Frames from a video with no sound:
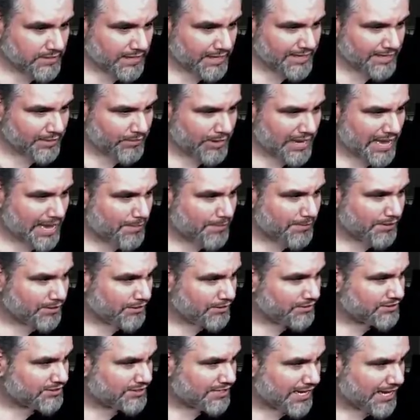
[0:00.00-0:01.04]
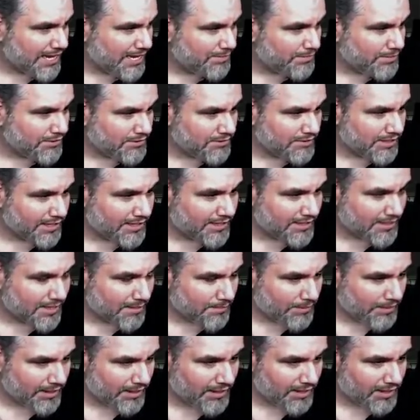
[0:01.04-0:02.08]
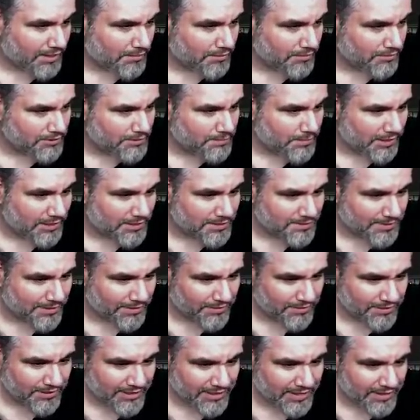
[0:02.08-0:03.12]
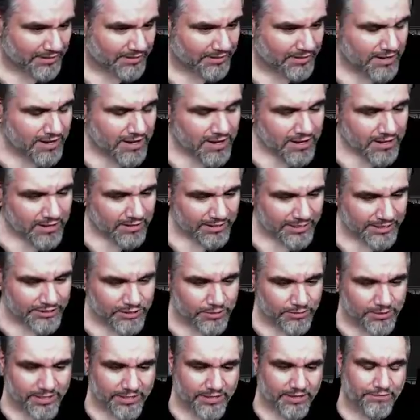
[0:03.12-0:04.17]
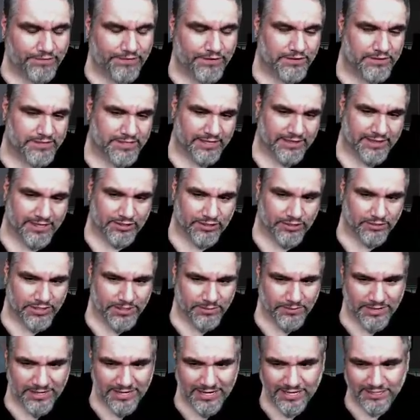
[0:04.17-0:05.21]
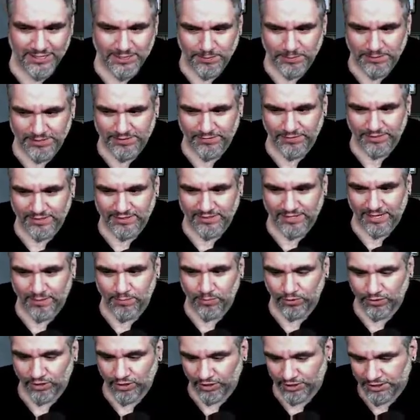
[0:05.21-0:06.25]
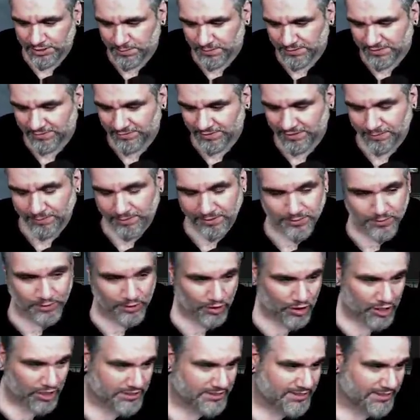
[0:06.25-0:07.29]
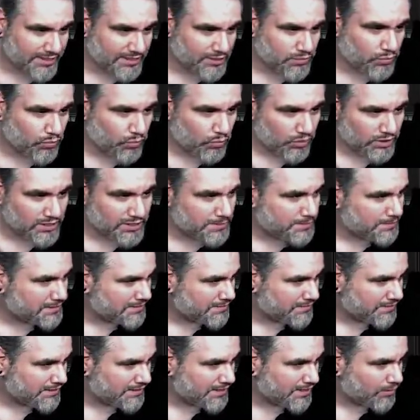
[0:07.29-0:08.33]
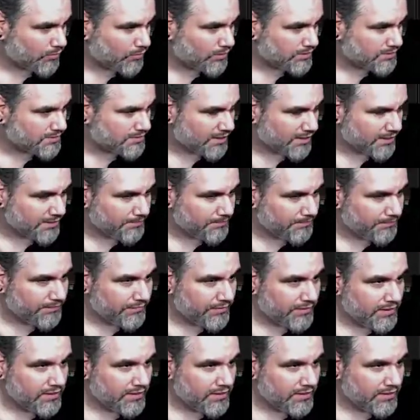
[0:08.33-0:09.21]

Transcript: I think we happen to lose to a blue deck that plays a lot of blue spells, but I don't think that. Like don't get confused. Like that. Don't think we need a specific sideboard card specifically because we lost against one specific deck one time.